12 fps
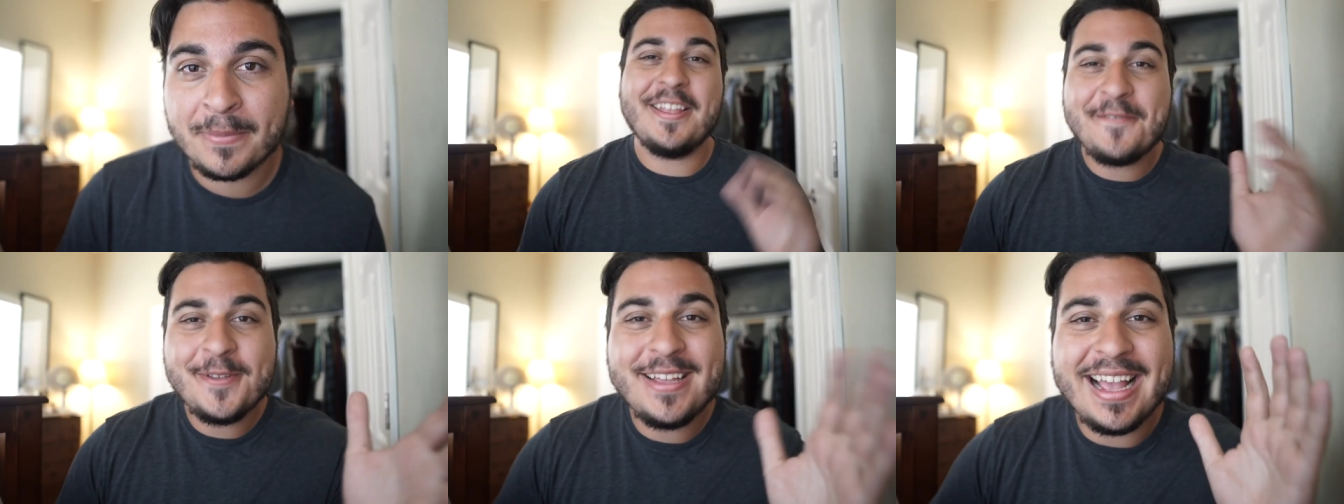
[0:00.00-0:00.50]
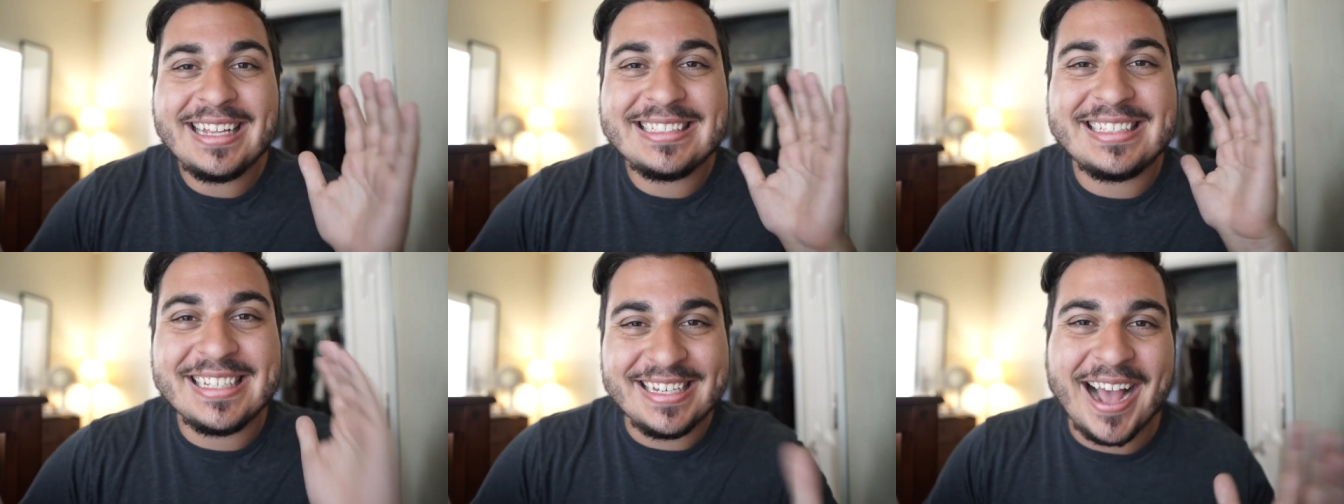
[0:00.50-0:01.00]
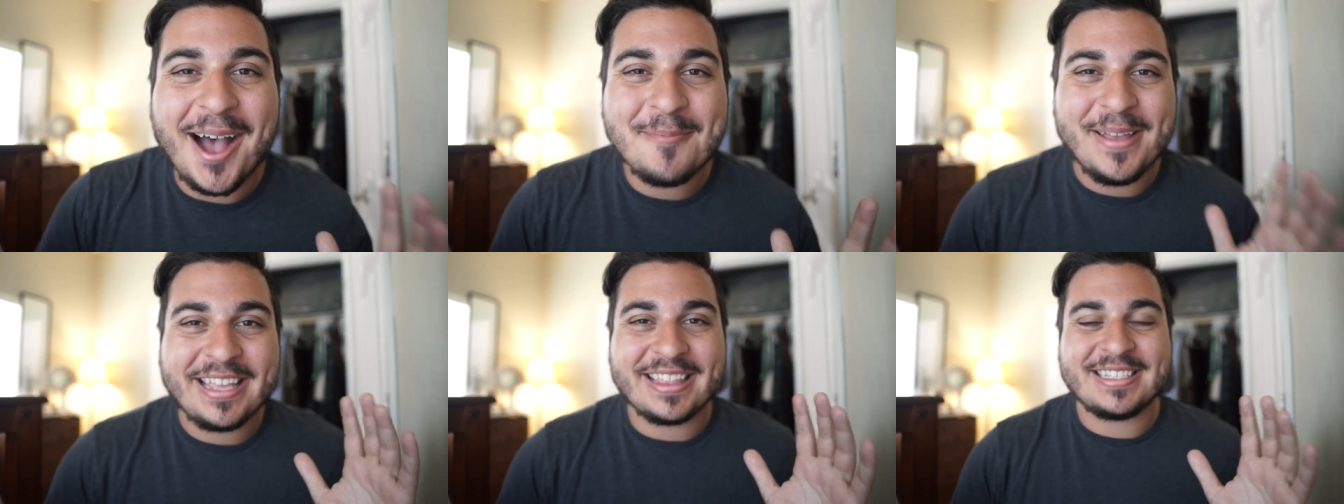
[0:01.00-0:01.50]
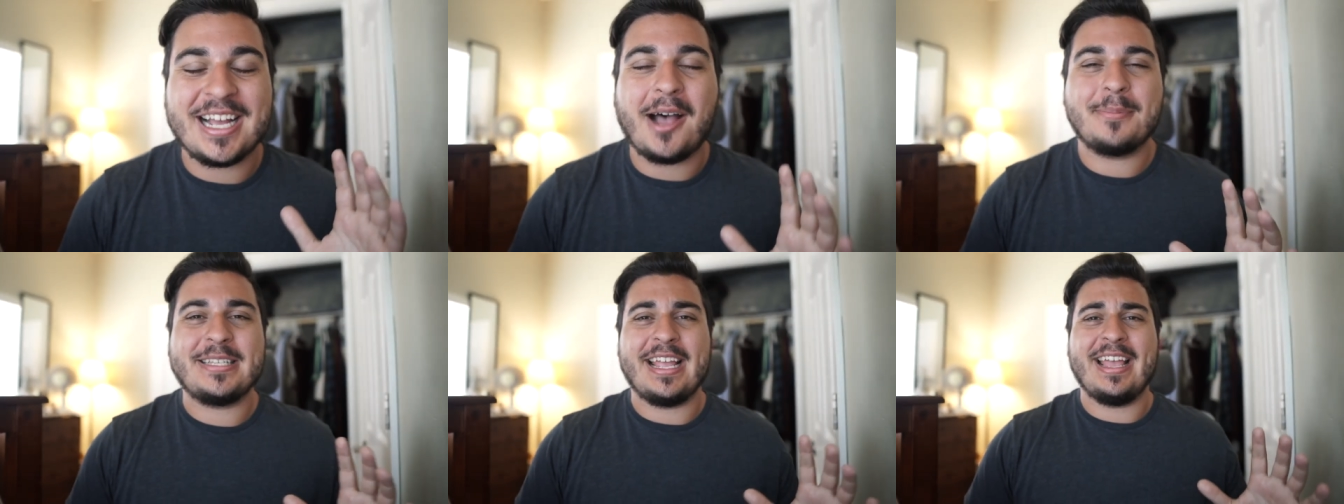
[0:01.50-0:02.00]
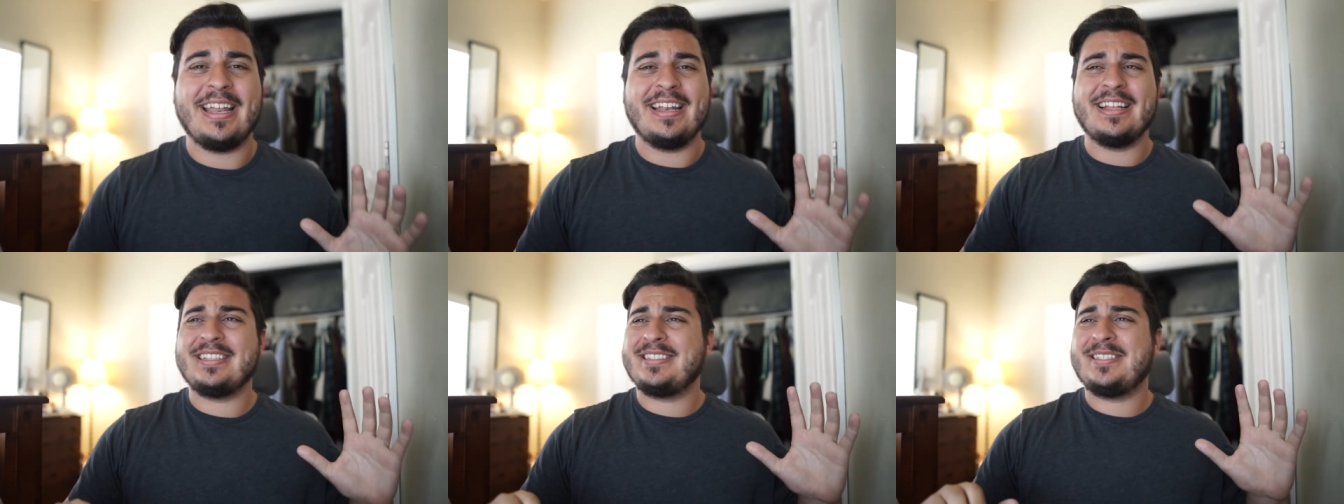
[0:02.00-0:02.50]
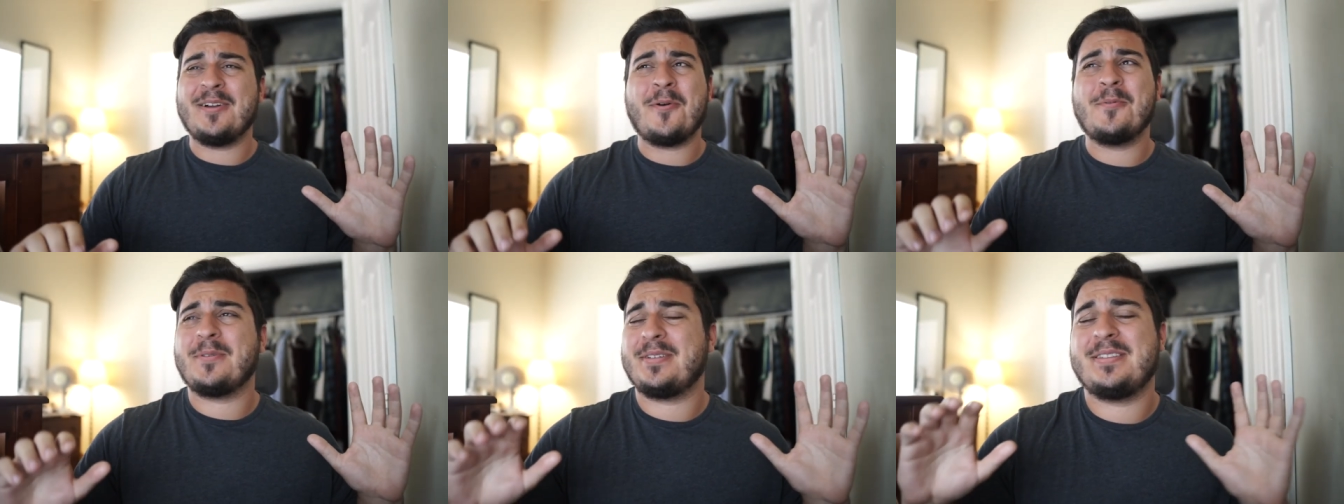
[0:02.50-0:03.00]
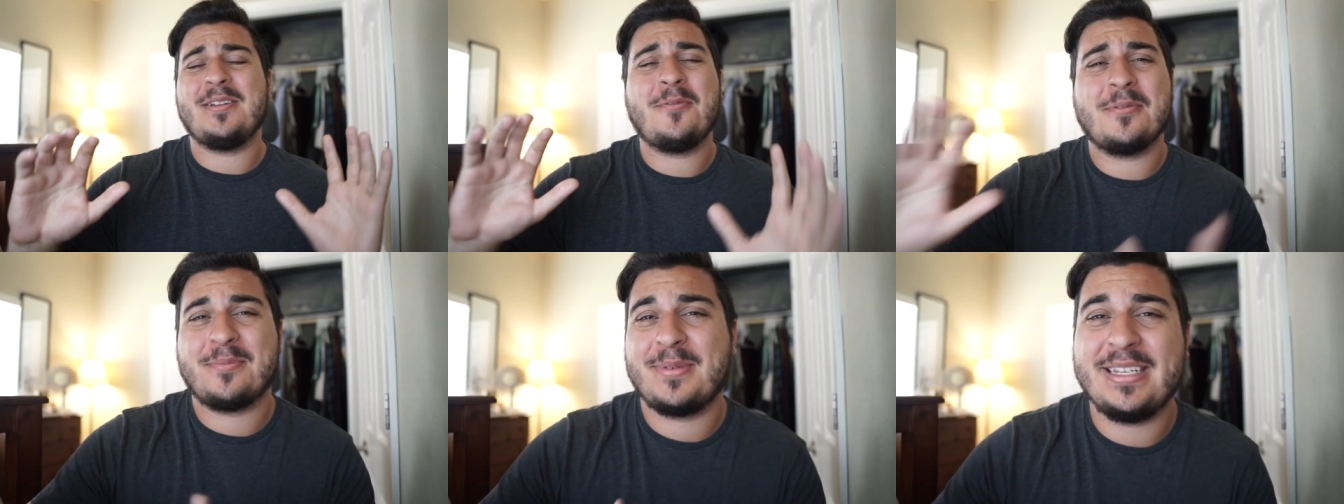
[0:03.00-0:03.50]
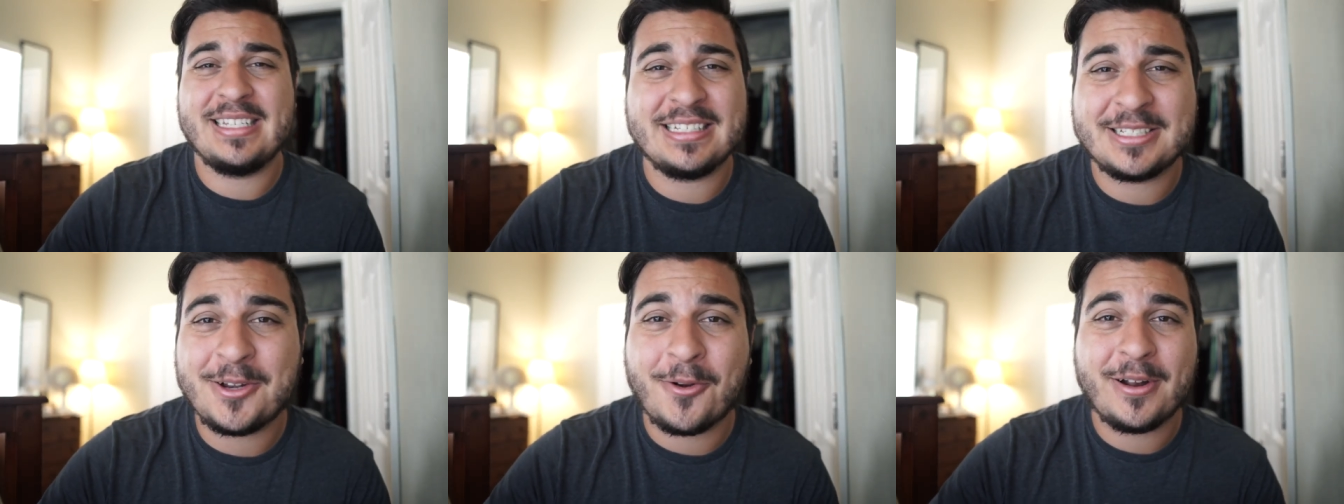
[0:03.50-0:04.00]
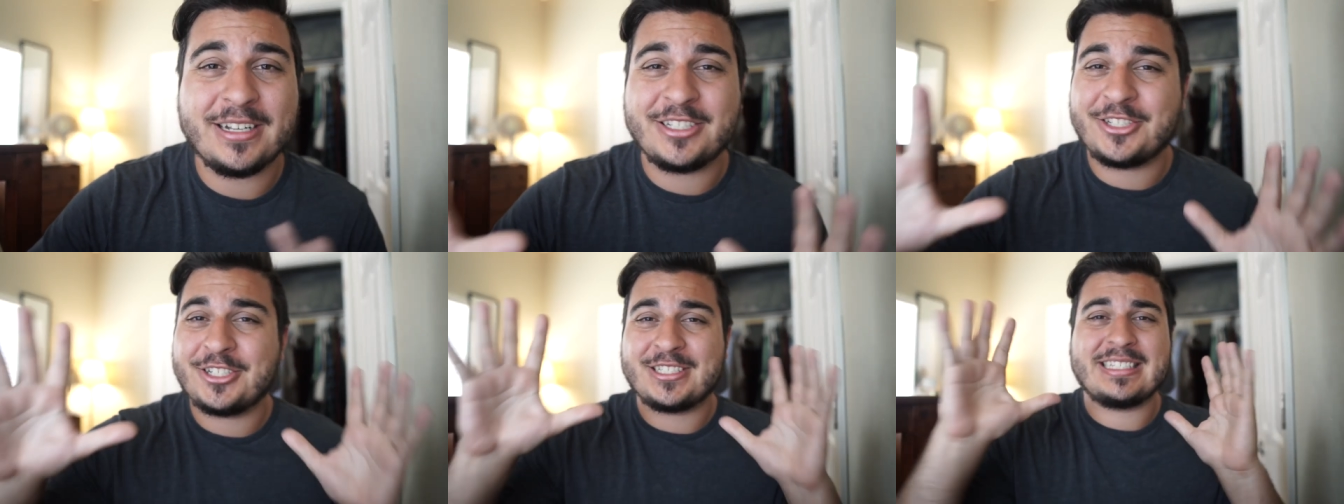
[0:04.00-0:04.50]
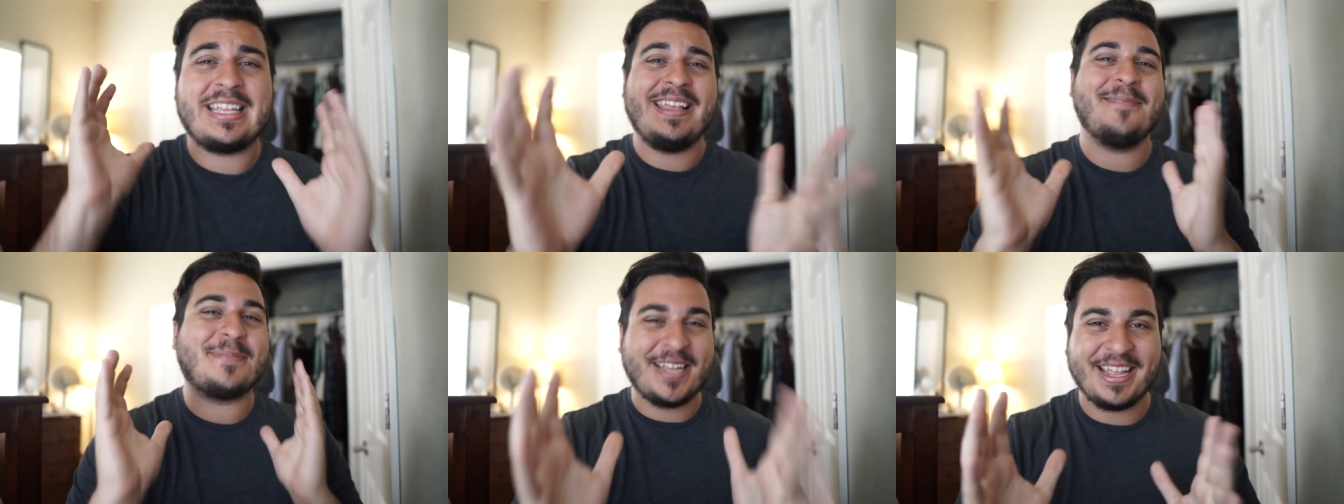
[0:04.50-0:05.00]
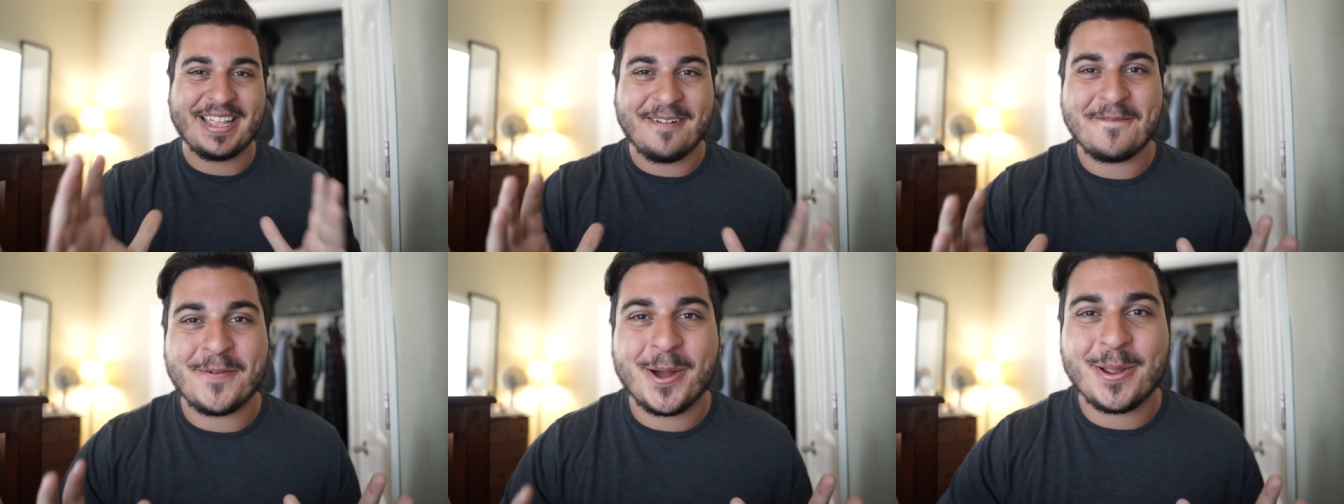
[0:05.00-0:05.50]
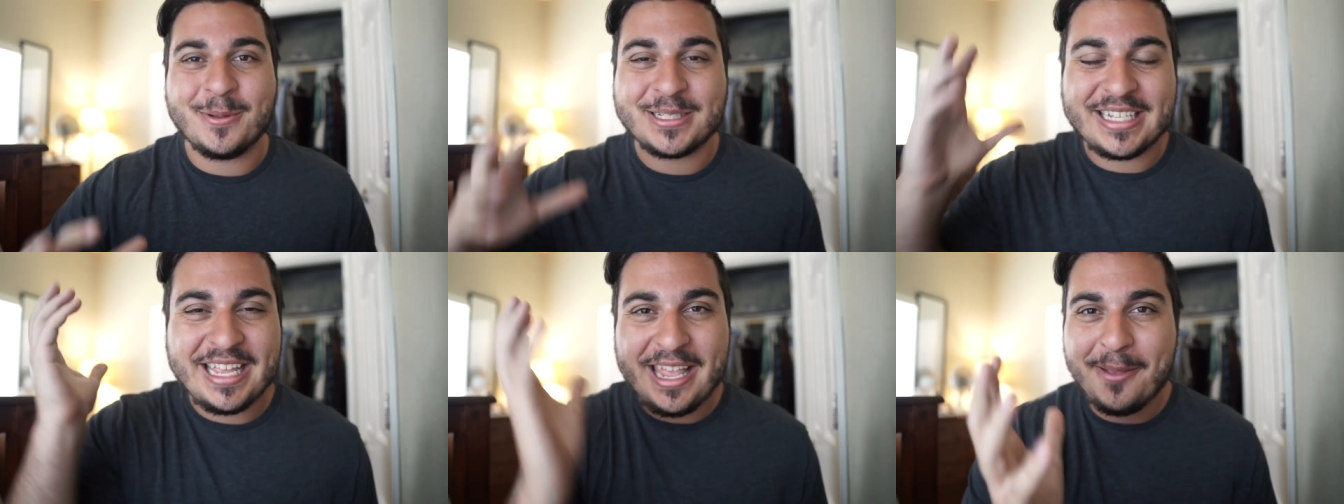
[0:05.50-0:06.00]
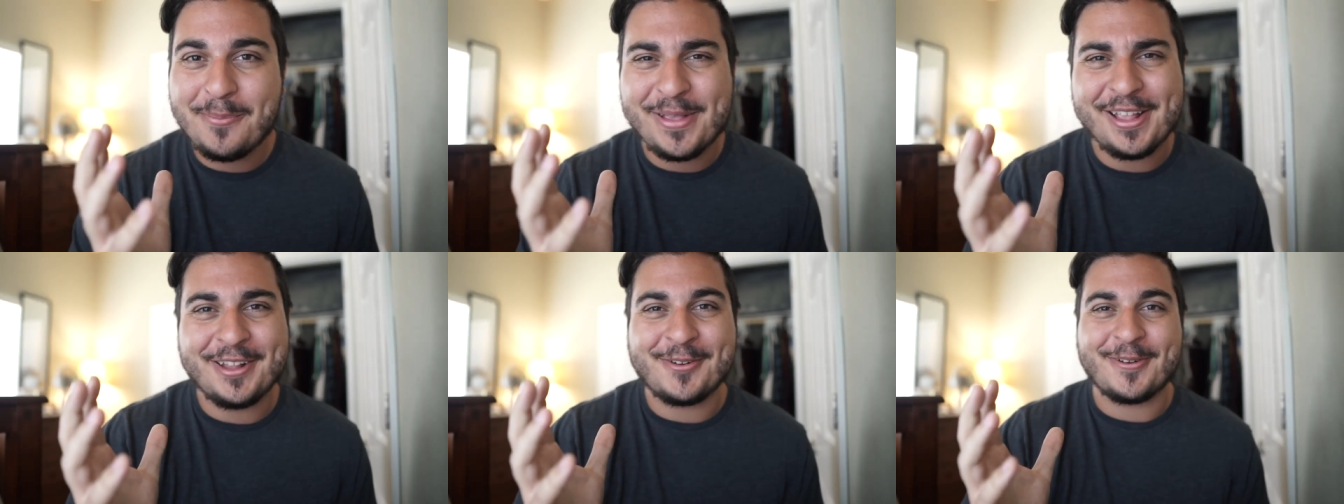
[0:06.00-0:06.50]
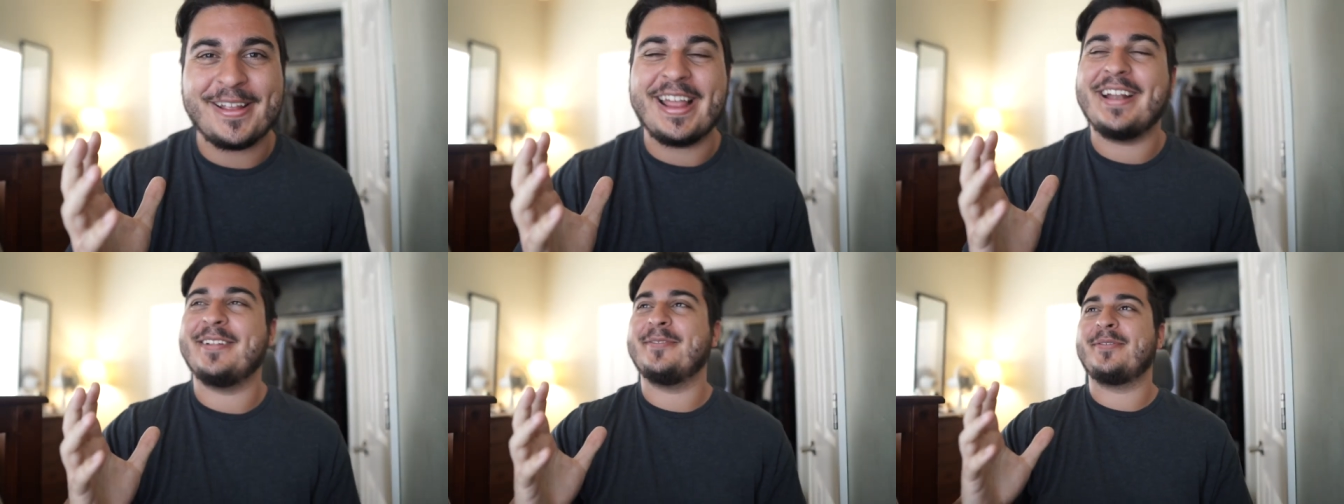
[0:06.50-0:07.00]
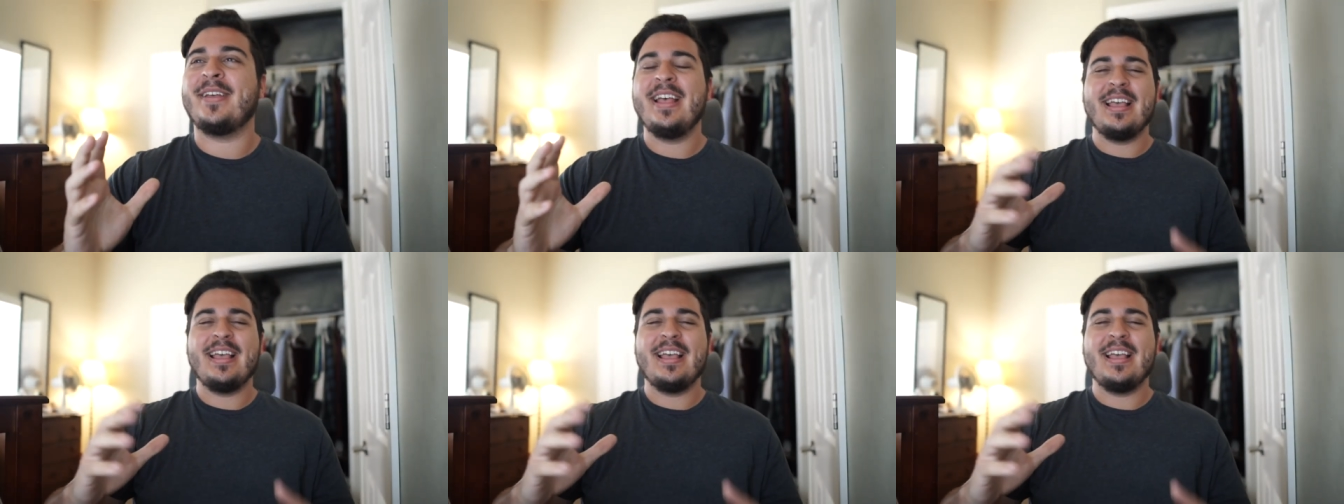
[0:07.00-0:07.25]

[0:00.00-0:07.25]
If you guys did not make the top ten, don't don't be discouraged. Just keep taking photos, keep being creative.